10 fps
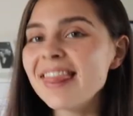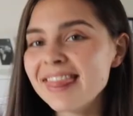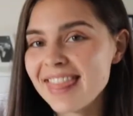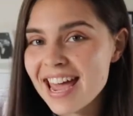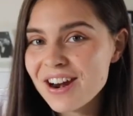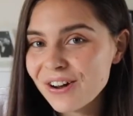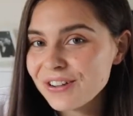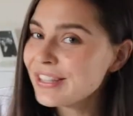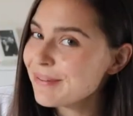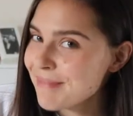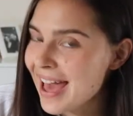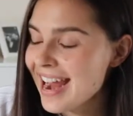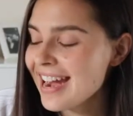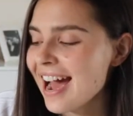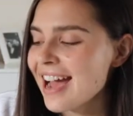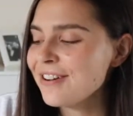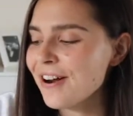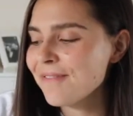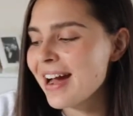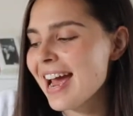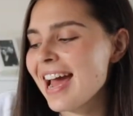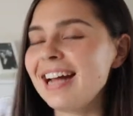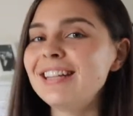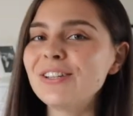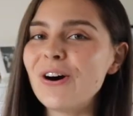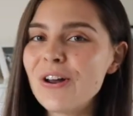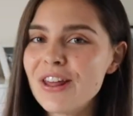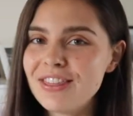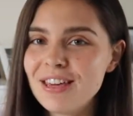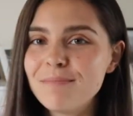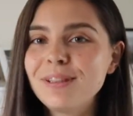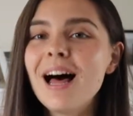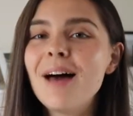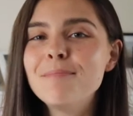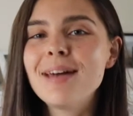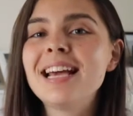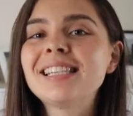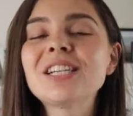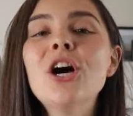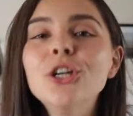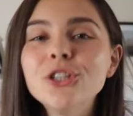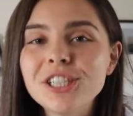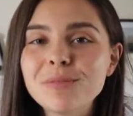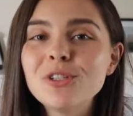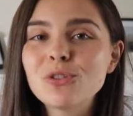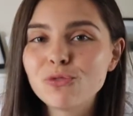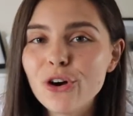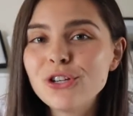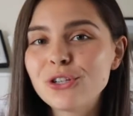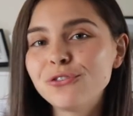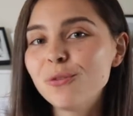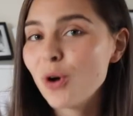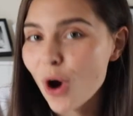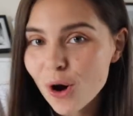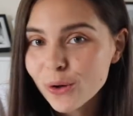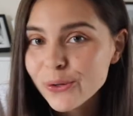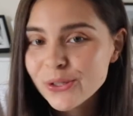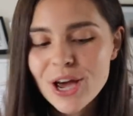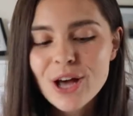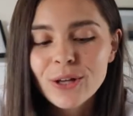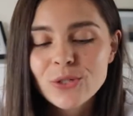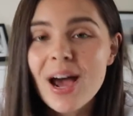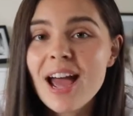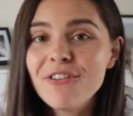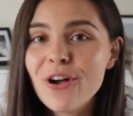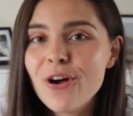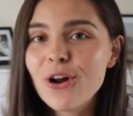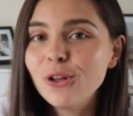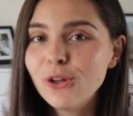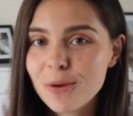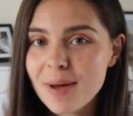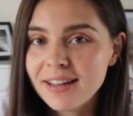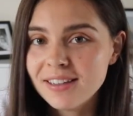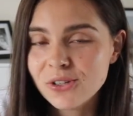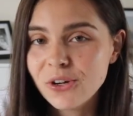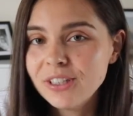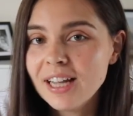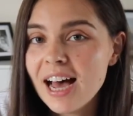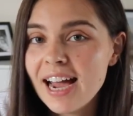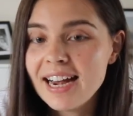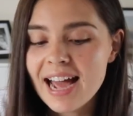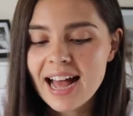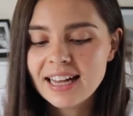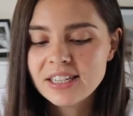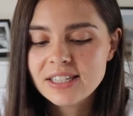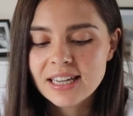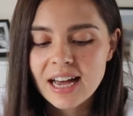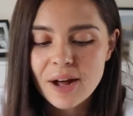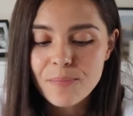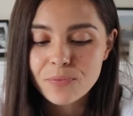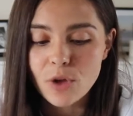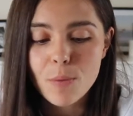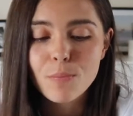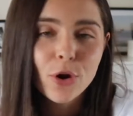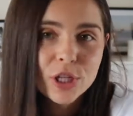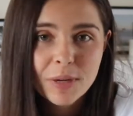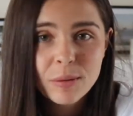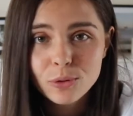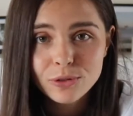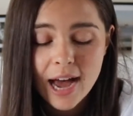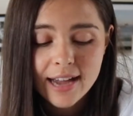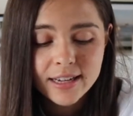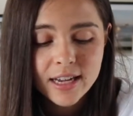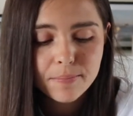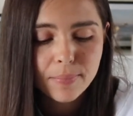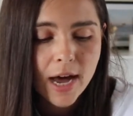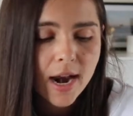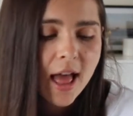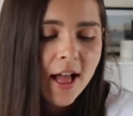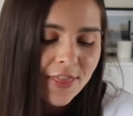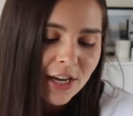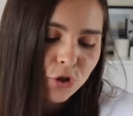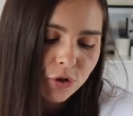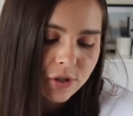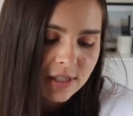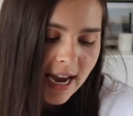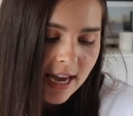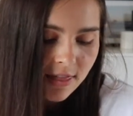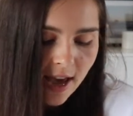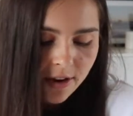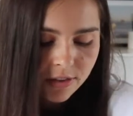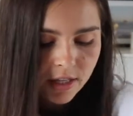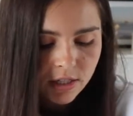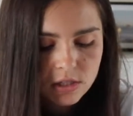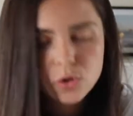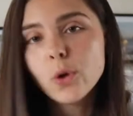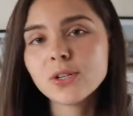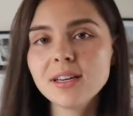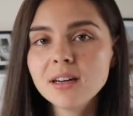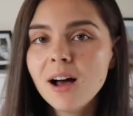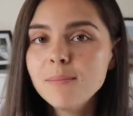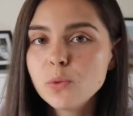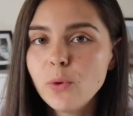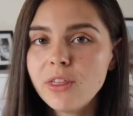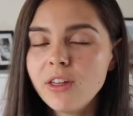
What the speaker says: Then onto the main, I got my hands on the plant-based Christmas roast from COLES. So I have heard a lot about this online, and most people like it, but they do say that the sauce that comes with